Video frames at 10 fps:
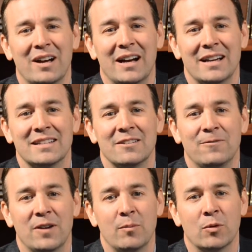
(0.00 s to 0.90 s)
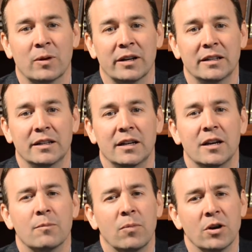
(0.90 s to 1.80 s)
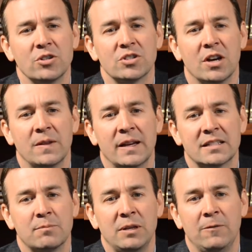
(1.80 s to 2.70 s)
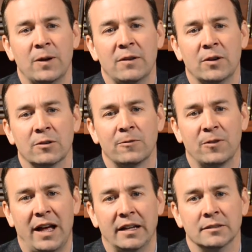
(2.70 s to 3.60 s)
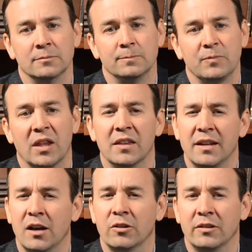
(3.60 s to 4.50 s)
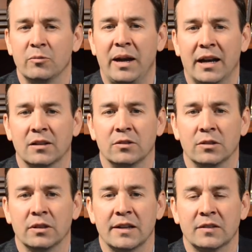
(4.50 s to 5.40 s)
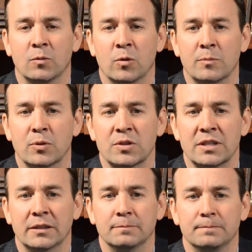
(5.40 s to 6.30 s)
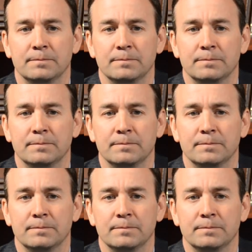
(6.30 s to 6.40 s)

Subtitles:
highs in February, March saw the S&P 500 flatten and the Dow give back a little less than 1%.